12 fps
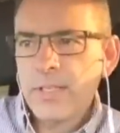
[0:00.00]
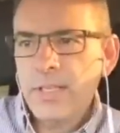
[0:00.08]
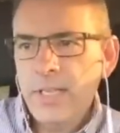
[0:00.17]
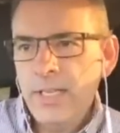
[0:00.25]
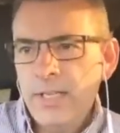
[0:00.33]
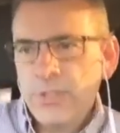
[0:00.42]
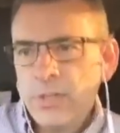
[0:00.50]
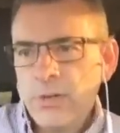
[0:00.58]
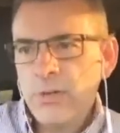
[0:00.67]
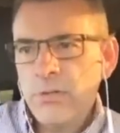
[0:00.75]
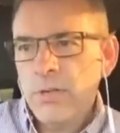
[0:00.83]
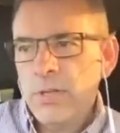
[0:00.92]
And
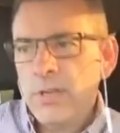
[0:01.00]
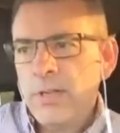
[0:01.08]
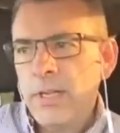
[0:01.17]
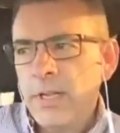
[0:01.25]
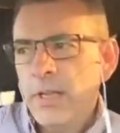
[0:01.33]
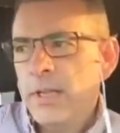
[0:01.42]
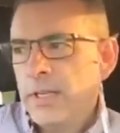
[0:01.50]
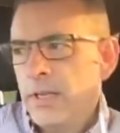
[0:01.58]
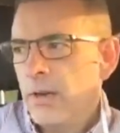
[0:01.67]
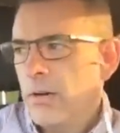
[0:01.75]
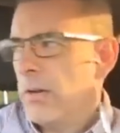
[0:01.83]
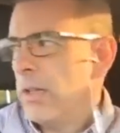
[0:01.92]
so,
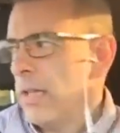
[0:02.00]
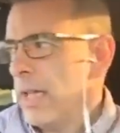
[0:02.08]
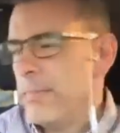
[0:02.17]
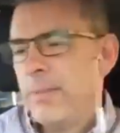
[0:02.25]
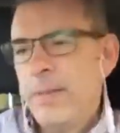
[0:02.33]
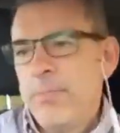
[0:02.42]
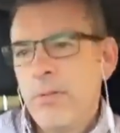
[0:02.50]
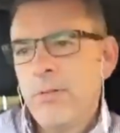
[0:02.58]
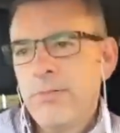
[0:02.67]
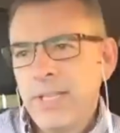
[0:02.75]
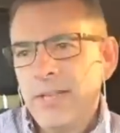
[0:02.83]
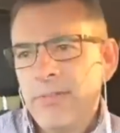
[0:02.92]
a lot of people,
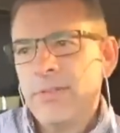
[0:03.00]
they